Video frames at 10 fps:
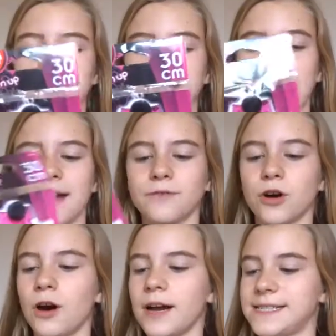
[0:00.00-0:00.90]
thing that I've
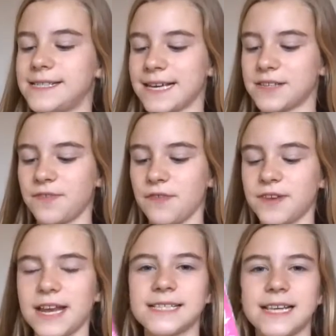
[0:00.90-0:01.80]
got is this
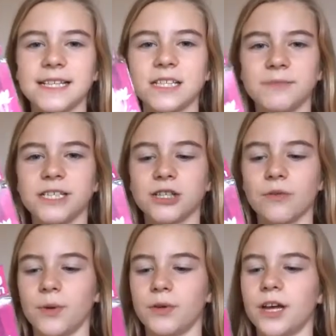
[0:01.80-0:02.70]

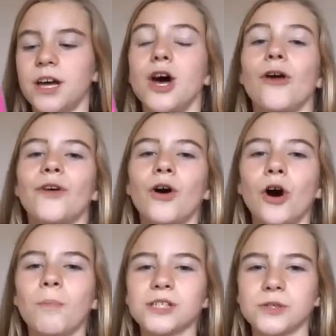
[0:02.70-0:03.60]
15cm ruler that
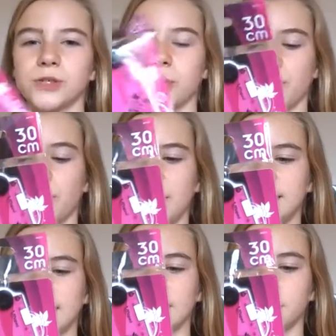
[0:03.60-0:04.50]
opens up to a
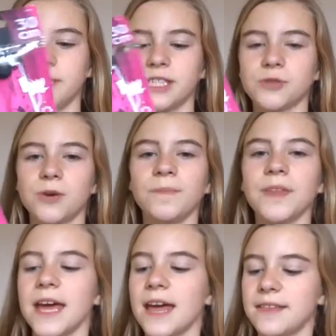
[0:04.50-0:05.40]
30cm one.
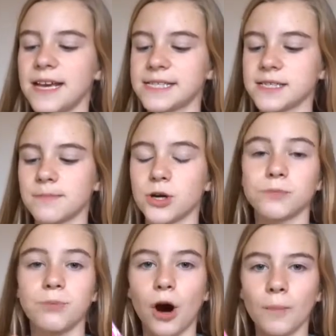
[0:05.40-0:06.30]
These are the
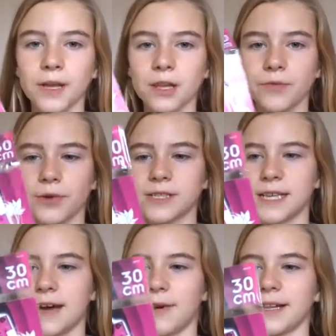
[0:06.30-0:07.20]
most popular rulers
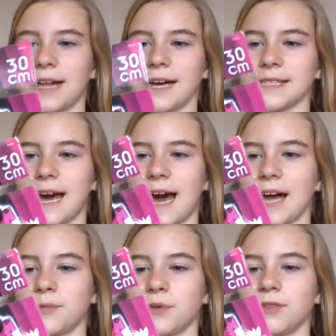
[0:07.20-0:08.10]
in our class. I
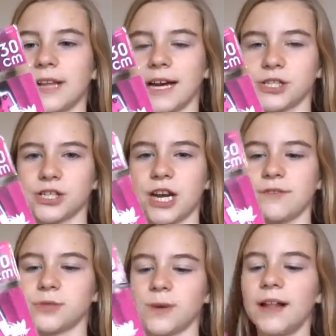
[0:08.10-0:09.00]
had one last
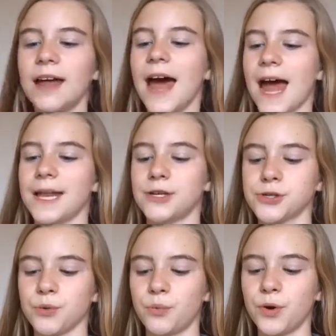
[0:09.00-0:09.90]
year as well and it
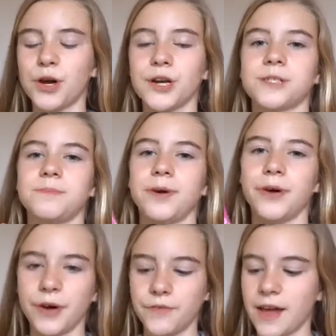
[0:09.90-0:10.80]
just worked
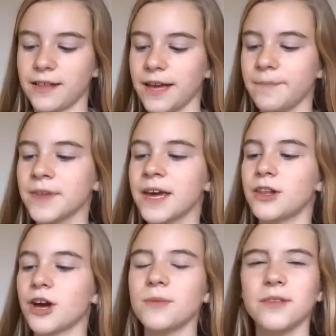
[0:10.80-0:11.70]
perfectly.
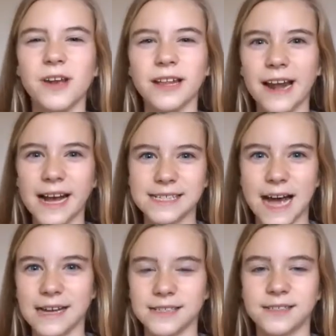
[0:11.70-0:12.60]
They come with a really nice
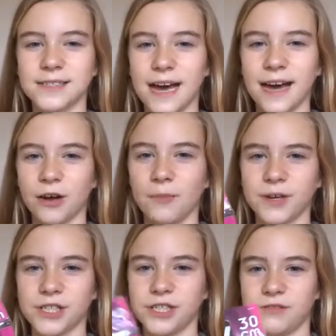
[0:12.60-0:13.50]
added design on,
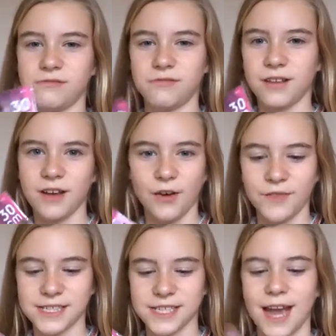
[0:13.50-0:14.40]
which is
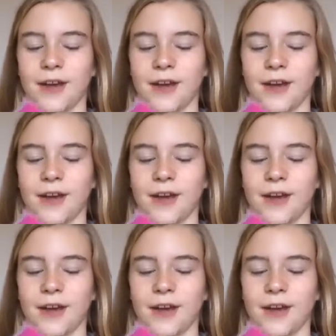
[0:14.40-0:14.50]
obviously